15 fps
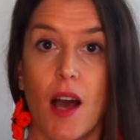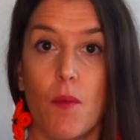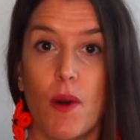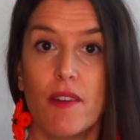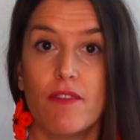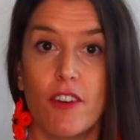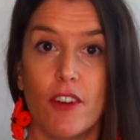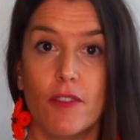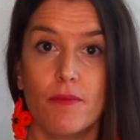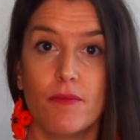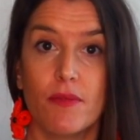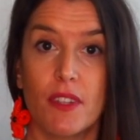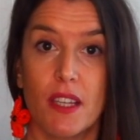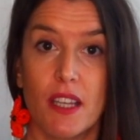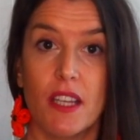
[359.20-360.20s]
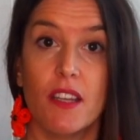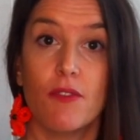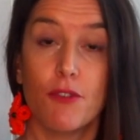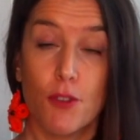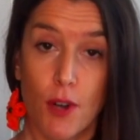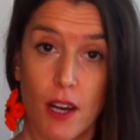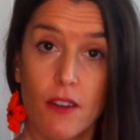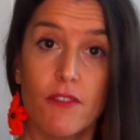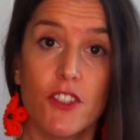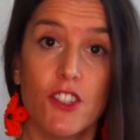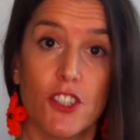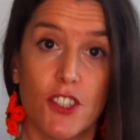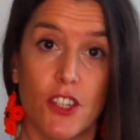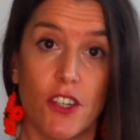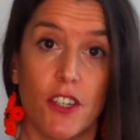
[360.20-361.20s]
However, if you are
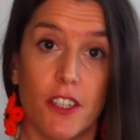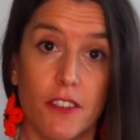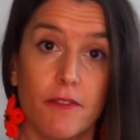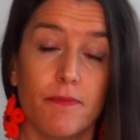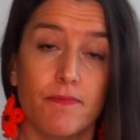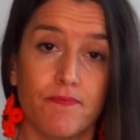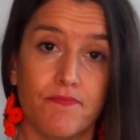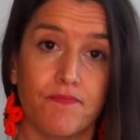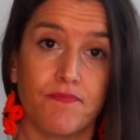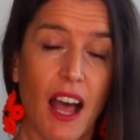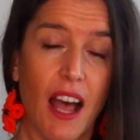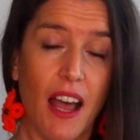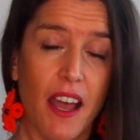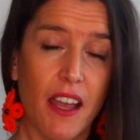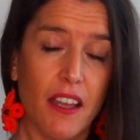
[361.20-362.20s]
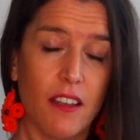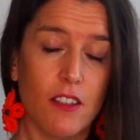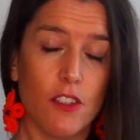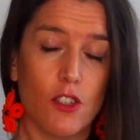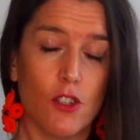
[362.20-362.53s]
vegetarian, I